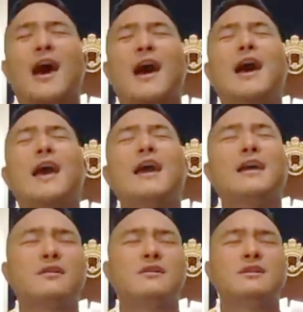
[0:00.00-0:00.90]
held
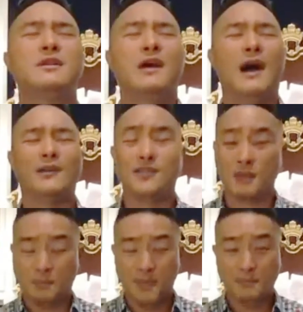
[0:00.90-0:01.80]
high.
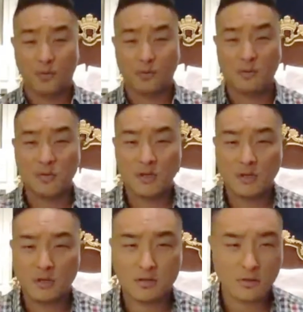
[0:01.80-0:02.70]
I see
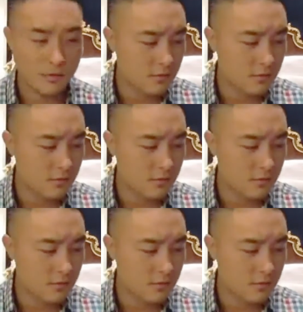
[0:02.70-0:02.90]
people